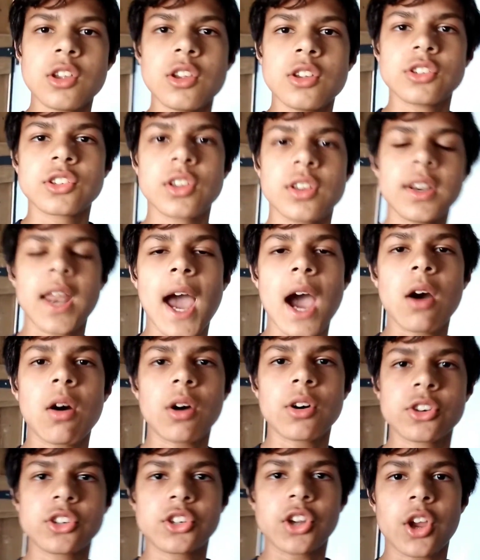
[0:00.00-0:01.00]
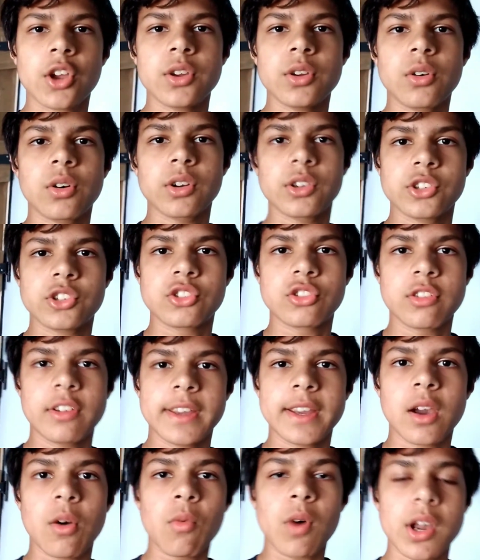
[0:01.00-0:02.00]
So now I'll show you on
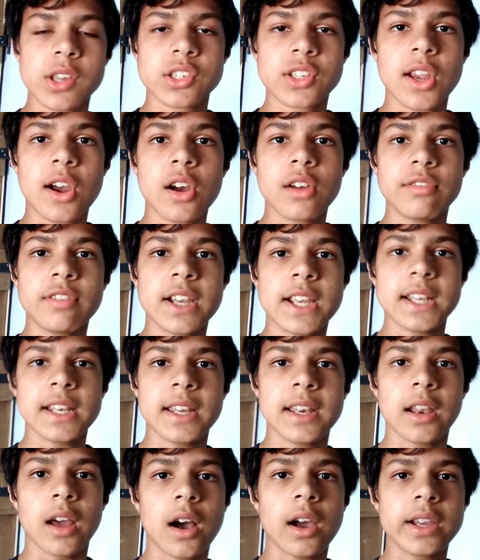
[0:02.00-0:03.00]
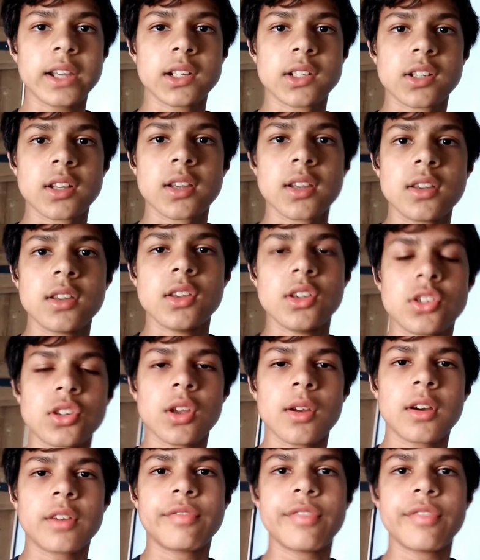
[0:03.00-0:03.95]
screen the ones that I really liked. So